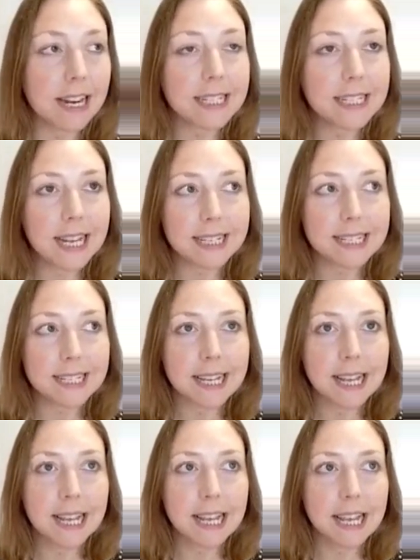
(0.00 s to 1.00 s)
And it does
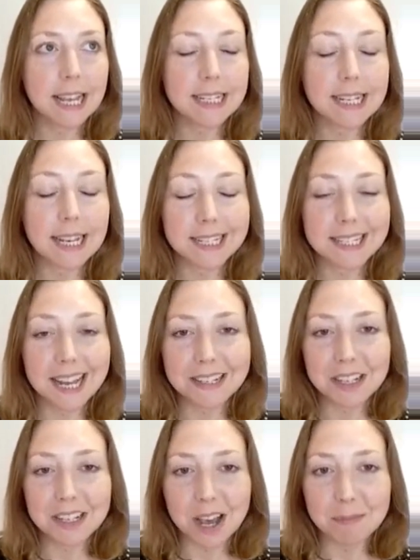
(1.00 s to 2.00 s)

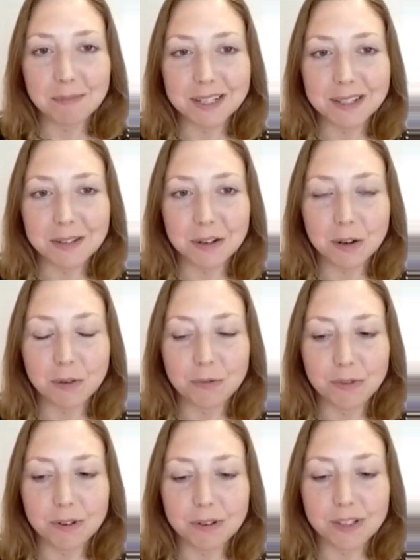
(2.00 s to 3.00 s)
take time to sort
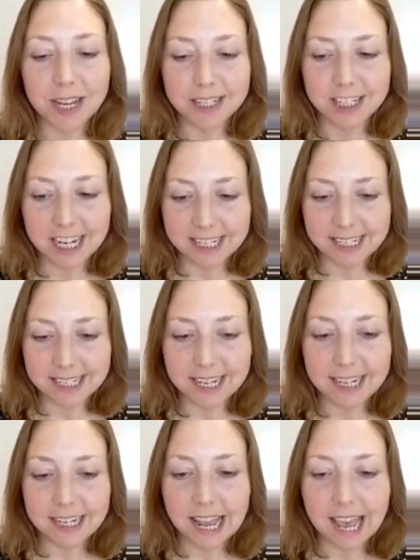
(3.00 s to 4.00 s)
of
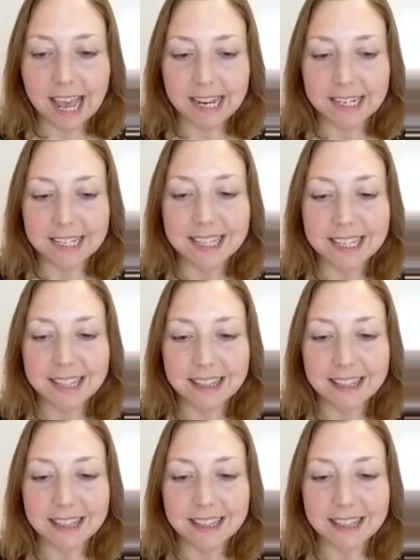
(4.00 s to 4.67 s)
digest it and